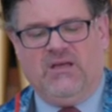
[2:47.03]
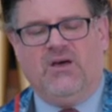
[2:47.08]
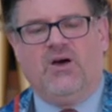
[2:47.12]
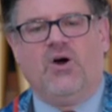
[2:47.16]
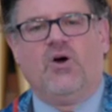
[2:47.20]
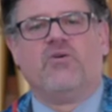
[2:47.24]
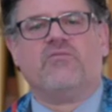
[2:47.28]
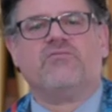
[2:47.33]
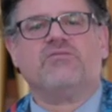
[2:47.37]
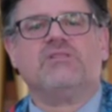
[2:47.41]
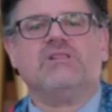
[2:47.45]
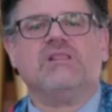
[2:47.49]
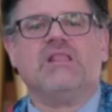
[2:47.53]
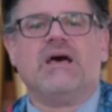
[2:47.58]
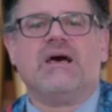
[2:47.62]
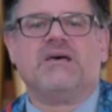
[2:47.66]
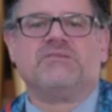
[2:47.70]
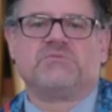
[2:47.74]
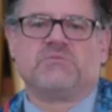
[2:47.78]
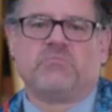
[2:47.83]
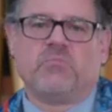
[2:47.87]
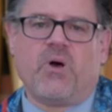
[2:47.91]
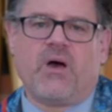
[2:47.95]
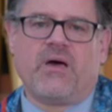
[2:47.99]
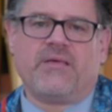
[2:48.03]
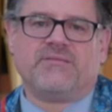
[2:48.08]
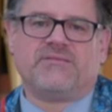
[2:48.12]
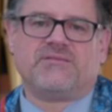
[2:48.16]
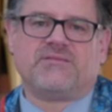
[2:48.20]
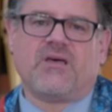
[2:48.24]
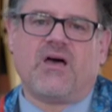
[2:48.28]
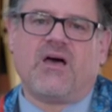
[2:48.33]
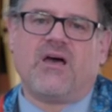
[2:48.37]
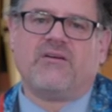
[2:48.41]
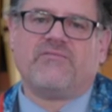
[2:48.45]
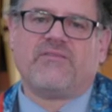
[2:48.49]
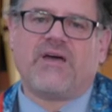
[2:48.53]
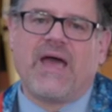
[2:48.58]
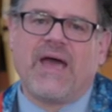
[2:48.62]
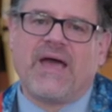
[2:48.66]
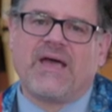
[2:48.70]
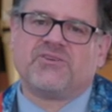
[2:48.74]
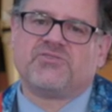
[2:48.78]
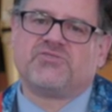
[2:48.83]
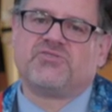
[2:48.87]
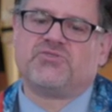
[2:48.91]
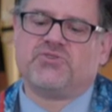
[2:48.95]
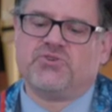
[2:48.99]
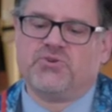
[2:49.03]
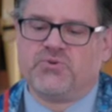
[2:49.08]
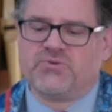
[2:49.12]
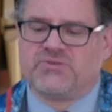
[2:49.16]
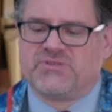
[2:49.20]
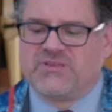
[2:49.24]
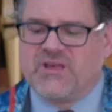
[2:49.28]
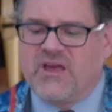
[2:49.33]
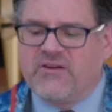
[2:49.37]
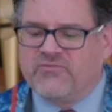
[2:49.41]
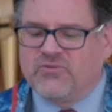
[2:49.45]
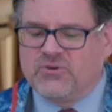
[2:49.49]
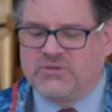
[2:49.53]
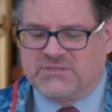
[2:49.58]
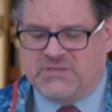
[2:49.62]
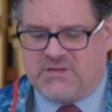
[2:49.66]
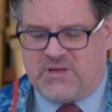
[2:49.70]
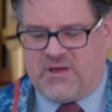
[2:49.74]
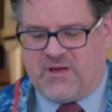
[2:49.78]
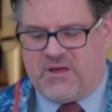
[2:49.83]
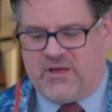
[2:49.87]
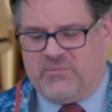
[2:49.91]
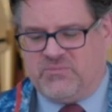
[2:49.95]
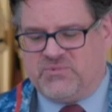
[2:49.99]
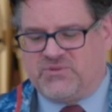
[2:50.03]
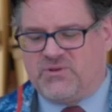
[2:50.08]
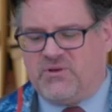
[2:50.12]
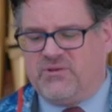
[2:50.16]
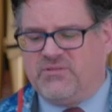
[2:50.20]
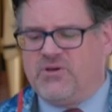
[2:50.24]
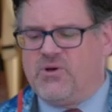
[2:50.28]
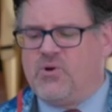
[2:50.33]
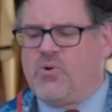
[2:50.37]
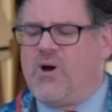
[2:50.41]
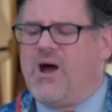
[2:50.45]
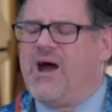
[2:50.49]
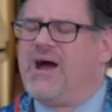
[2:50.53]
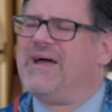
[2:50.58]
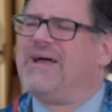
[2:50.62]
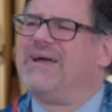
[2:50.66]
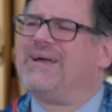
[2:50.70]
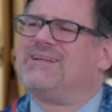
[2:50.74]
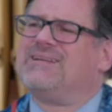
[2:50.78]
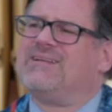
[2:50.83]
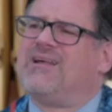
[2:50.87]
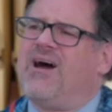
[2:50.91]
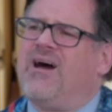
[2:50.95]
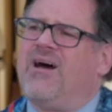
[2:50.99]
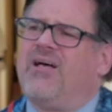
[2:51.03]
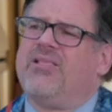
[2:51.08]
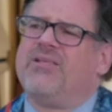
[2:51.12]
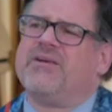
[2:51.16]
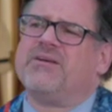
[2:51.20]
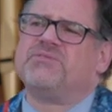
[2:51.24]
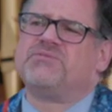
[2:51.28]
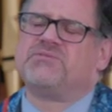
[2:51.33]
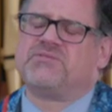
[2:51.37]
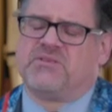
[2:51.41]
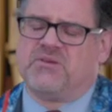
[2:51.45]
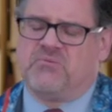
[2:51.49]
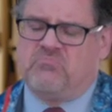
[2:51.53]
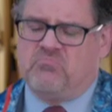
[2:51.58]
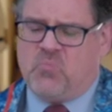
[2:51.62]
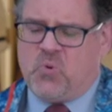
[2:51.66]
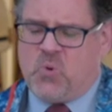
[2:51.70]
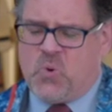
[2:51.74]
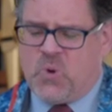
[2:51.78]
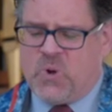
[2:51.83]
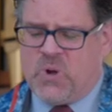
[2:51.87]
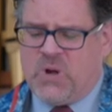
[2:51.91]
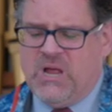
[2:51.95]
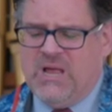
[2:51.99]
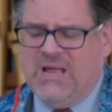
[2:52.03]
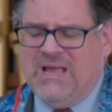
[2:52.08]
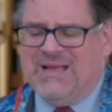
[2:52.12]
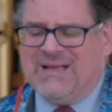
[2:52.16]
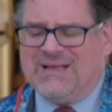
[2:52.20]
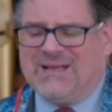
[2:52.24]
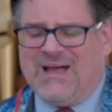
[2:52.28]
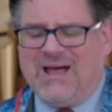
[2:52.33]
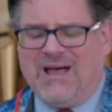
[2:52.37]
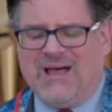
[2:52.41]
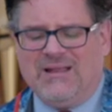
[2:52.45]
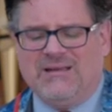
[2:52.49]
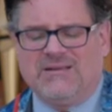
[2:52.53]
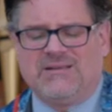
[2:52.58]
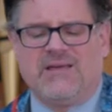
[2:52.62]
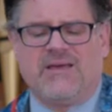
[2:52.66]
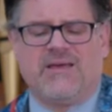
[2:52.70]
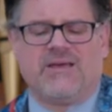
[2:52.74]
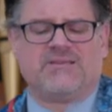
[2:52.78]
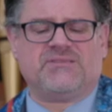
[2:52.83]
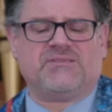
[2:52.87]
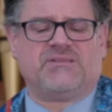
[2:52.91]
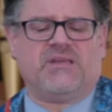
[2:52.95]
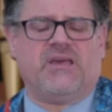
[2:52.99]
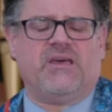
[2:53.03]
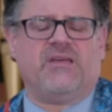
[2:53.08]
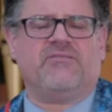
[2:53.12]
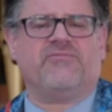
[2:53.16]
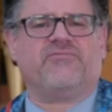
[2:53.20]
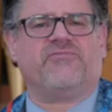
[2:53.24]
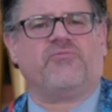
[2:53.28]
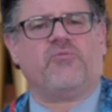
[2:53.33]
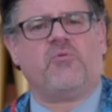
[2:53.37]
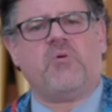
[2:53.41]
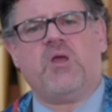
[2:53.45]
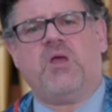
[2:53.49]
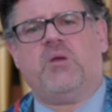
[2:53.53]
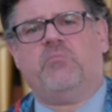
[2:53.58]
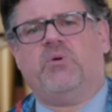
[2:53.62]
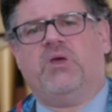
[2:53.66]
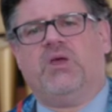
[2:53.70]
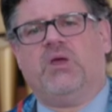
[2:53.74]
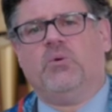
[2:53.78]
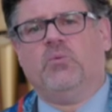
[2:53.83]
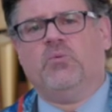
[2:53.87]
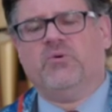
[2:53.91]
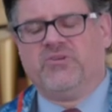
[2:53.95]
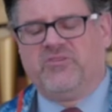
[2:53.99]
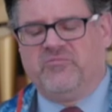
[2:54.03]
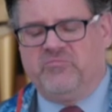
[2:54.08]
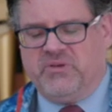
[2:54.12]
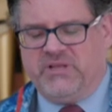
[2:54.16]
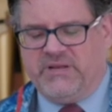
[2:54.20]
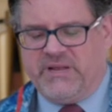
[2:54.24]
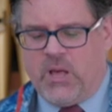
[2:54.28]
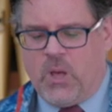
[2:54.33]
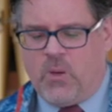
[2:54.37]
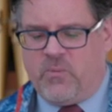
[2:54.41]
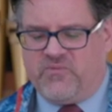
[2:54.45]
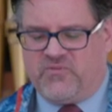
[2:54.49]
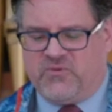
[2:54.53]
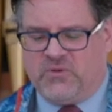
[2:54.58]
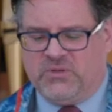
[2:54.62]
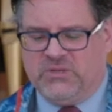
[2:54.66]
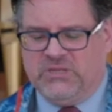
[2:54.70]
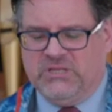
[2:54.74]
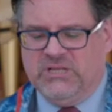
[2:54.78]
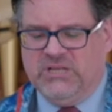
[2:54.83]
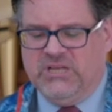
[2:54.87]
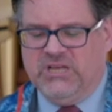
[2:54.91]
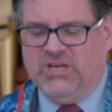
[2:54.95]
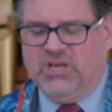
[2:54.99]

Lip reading: Over the last months, I've asked you several times, although I acknowledge that more context and framing would have been helpful,